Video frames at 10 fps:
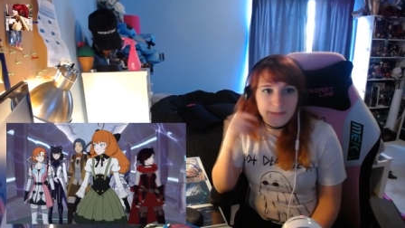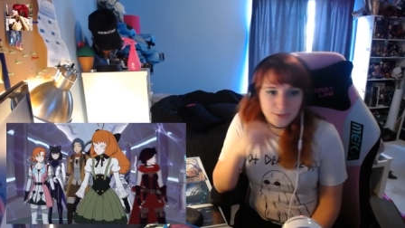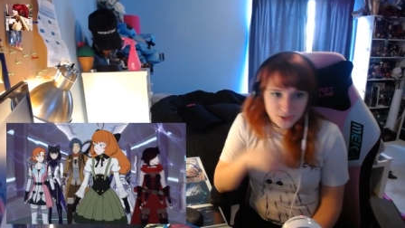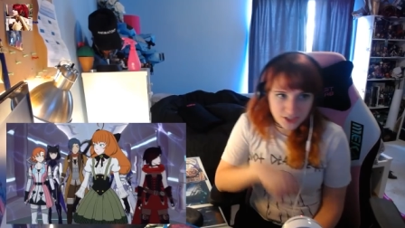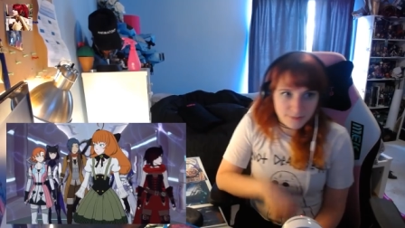
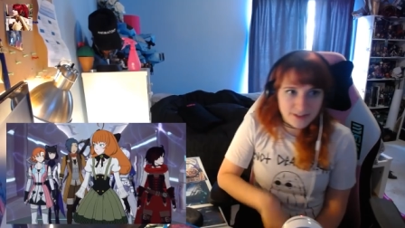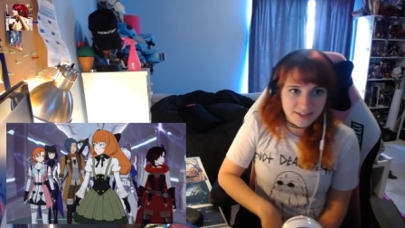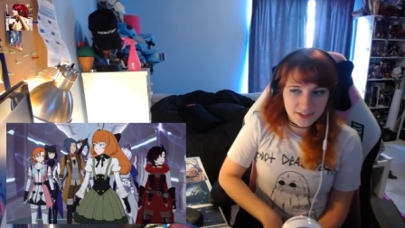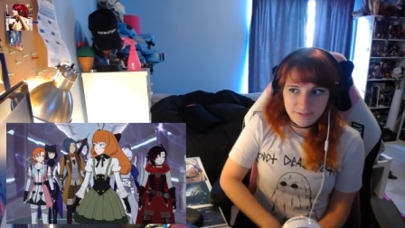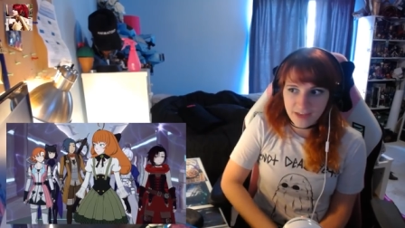pushed all the buttons
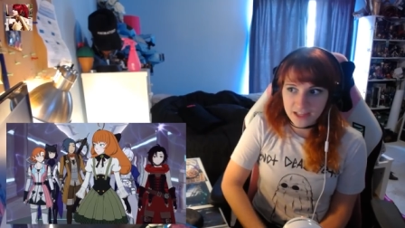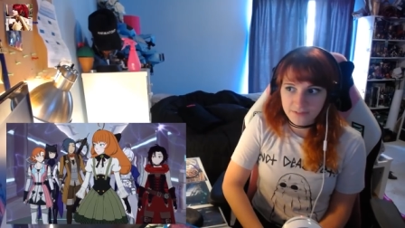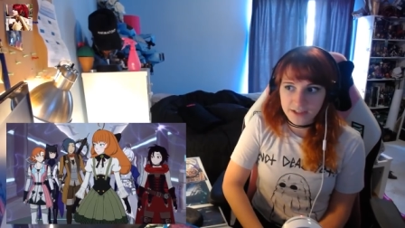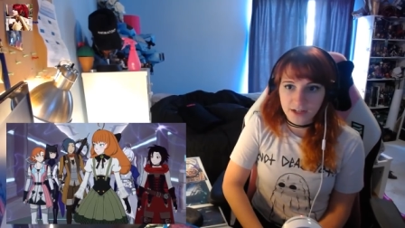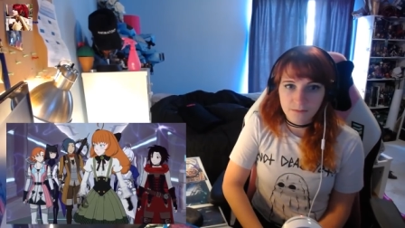on the
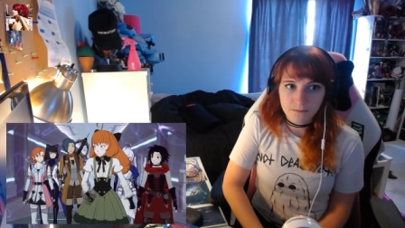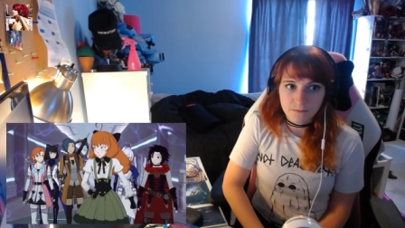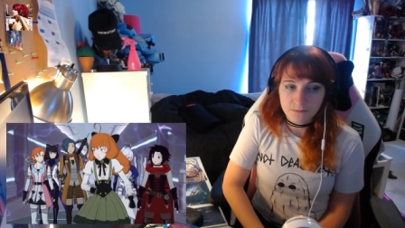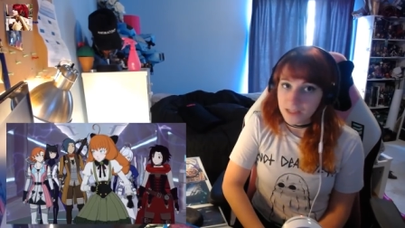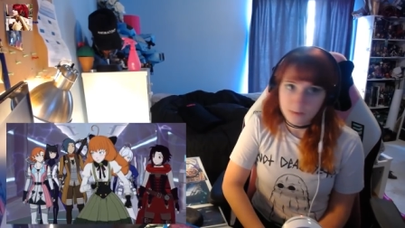elevator.
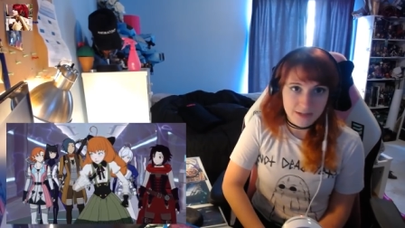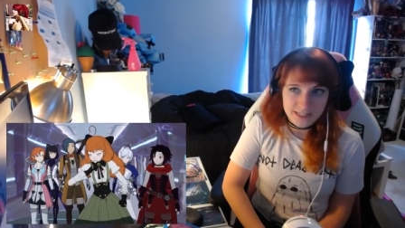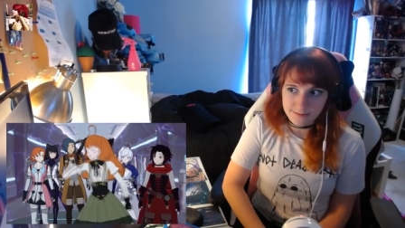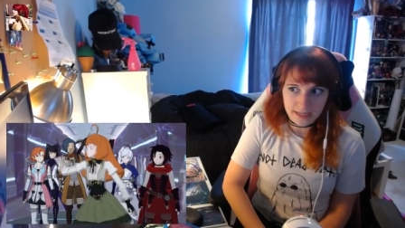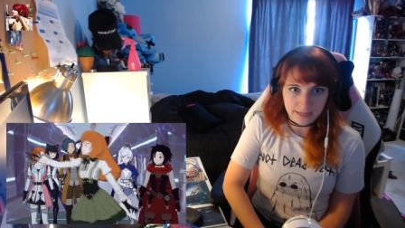It
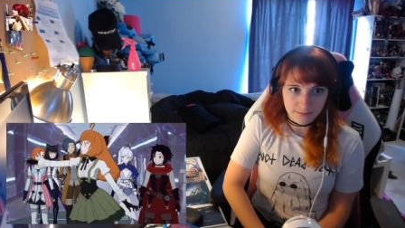wasn't me.